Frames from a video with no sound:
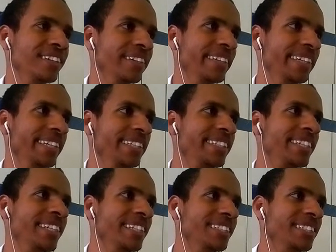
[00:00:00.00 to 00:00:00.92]
it
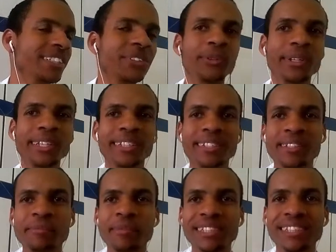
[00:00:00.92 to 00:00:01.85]
can generate
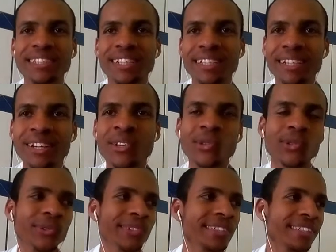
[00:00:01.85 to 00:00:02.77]
basically code
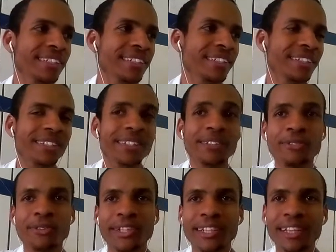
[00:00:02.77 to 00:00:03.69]
in
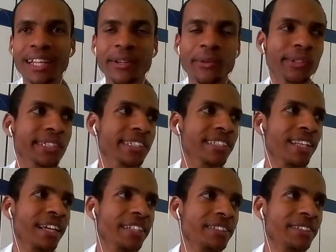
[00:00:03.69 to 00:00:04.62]
different languages like
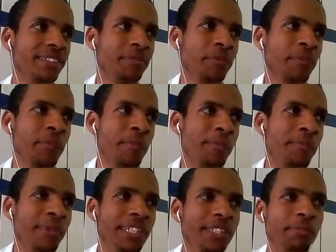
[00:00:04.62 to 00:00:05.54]

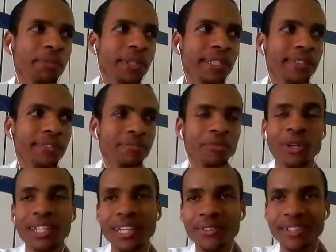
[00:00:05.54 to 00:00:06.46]
PHP. Right
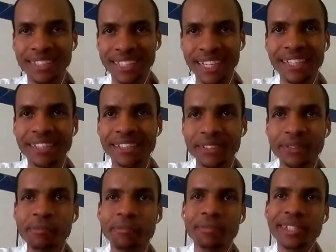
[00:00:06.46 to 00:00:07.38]
now it can't,
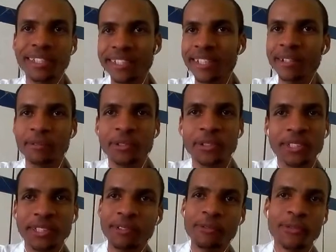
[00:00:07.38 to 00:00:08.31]
but in the future
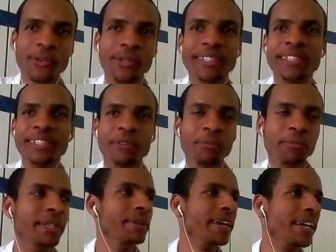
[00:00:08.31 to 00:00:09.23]
of course it will be
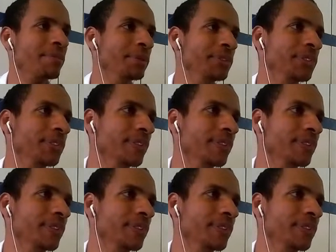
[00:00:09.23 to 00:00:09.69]
able to.